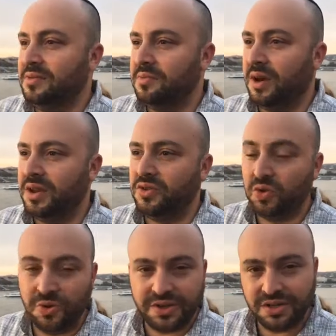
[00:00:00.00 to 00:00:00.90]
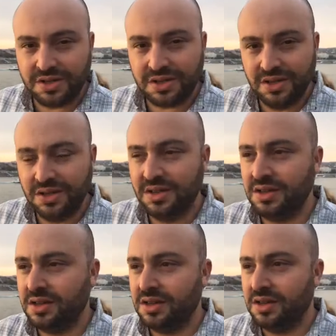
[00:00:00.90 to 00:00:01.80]
My daughter's
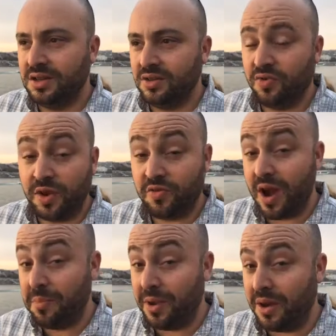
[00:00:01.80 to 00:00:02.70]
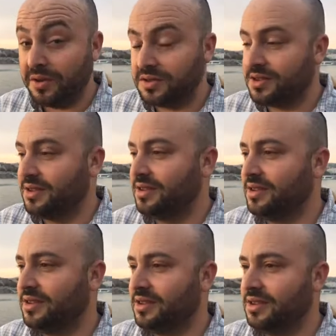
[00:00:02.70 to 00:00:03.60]
great-grandparents
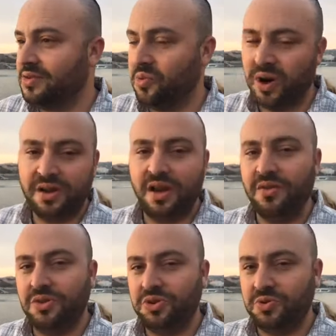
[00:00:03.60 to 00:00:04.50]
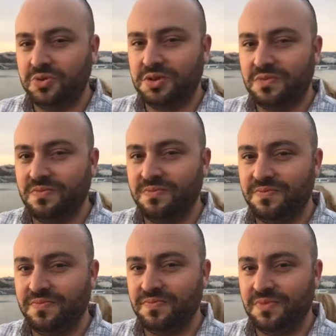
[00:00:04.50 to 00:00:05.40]
were Hungarian Jews.
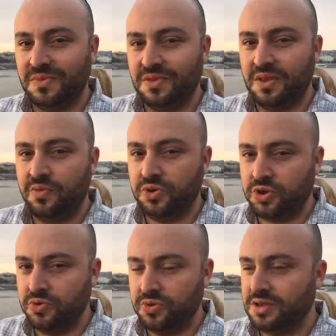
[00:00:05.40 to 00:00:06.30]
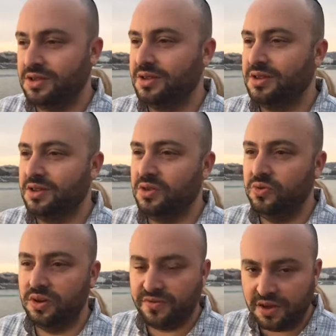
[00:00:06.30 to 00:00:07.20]
They were Jews
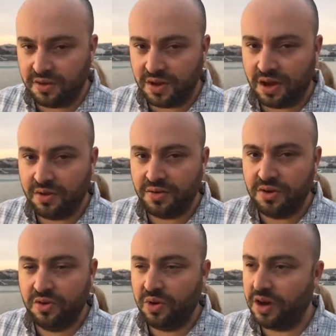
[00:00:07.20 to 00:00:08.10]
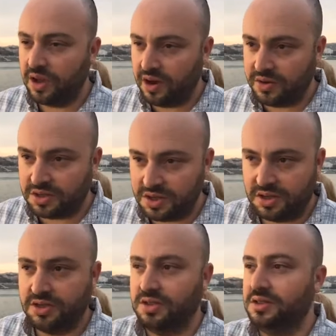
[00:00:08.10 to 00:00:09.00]
who lived here in Hungary, who were Hungarian
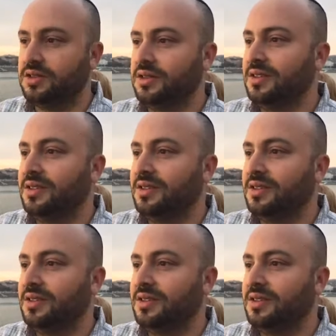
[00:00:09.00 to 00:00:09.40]
citizens,